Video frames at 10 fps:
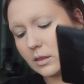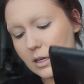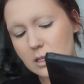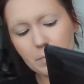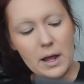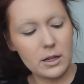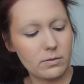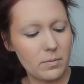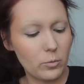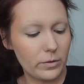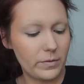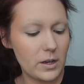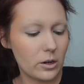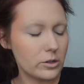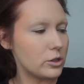these palettes from
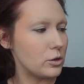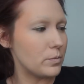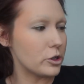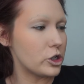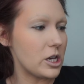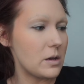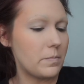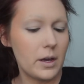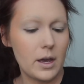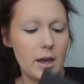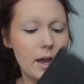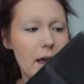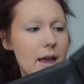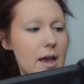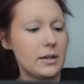Morphe are super cheap
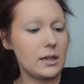and